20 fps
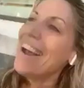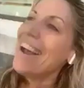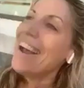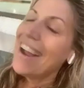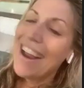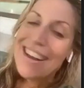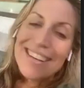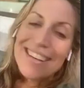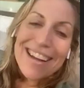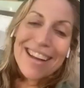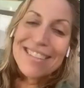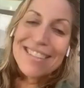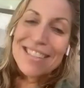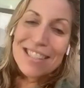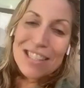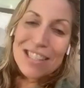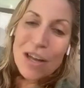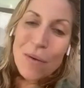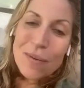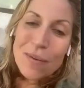I
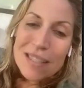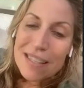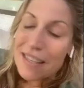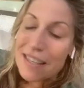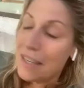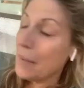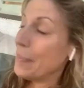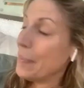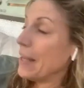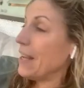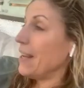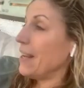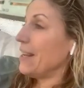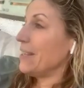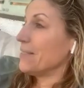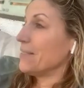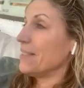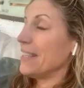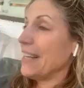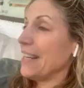just know it's going to
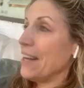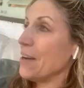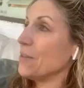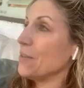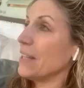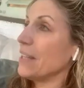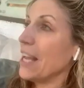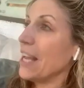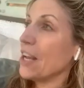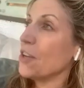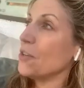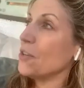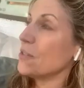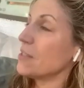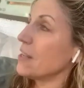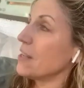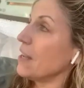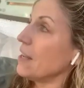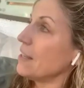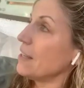be, like you
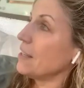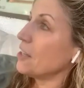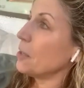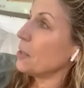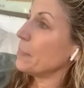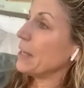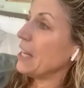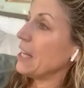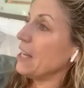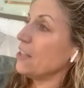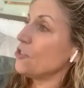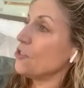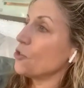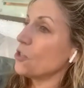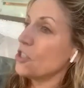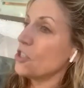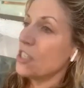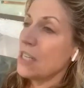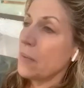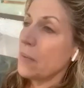said, it'll be
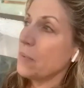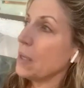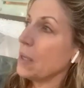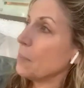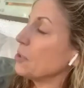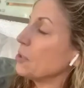George W.